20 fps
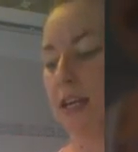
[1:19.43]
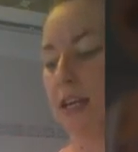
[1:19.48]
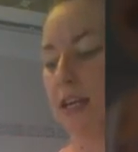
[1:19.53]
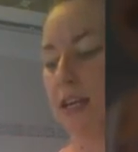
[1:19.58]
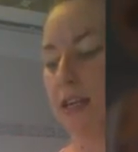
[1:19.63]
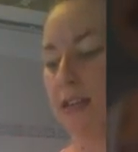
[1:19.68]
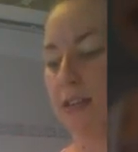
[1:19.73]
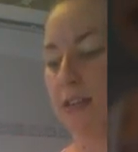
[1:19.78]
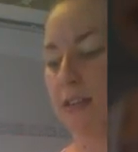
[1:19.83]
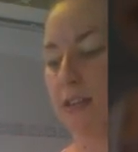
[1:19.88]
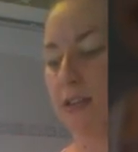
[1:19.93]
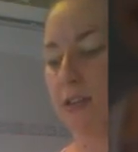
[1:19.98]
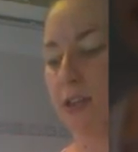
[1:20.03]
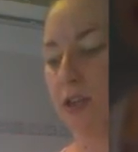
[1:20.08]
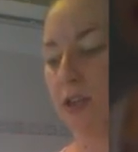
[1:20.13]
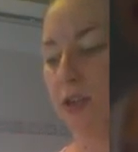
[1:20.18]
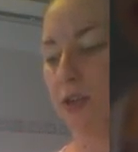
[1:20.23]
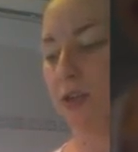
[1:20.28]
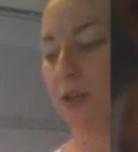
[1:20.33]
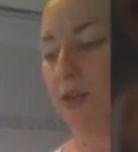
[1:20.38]
is
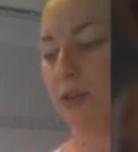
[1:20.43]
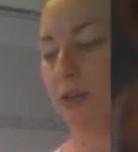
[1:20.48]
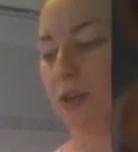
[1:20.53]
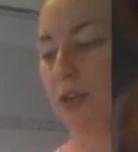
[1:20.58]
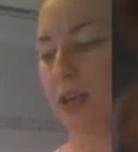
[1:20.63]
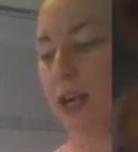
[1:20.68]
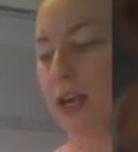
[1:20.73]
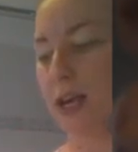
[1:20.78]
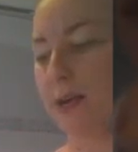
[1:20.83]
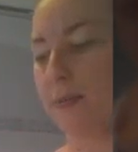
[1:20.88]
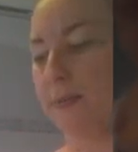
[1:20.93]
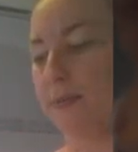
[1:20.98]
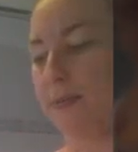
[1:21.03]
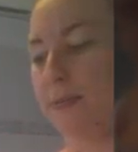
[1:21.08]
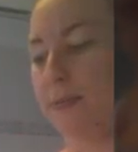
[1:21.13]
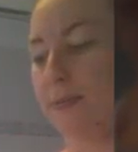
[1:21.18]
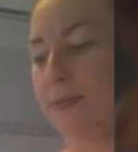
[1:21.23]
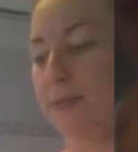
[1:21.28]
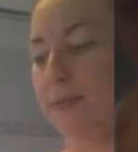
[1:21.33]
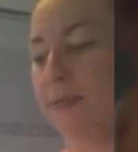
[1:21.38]
to
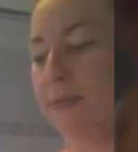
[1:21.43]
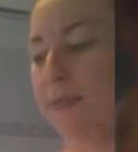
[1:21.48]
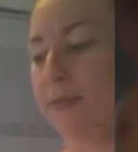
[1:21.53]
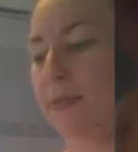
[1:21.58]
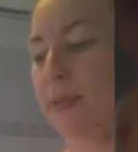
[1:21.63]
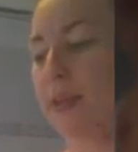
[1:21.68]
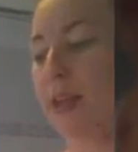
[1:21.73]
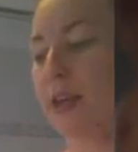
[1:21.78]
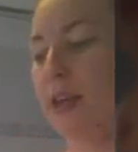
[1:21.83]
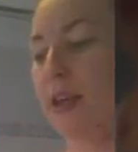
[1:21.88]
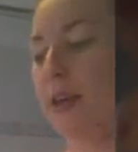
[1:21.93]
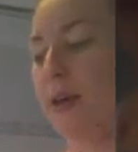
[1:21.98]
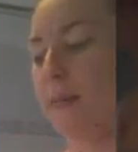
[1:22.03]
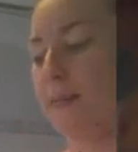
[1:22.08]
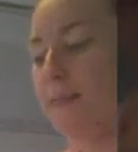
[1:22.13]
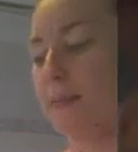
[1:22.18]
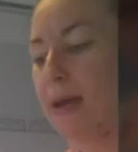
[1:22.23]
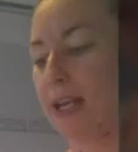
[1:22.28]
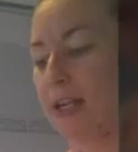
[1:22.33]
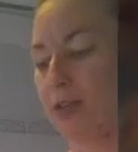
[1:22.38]
um,
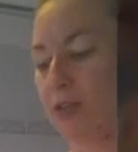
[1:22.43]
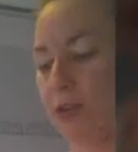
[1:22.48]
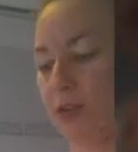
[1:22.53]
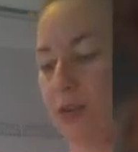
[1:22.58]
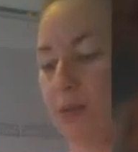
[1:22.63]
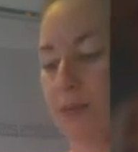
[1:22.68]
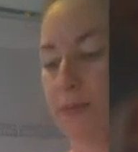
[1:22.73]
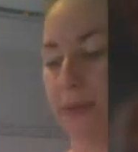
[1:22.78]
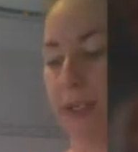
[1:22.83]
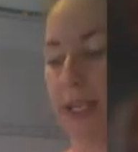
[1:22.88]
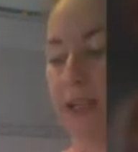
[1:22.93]
make sure you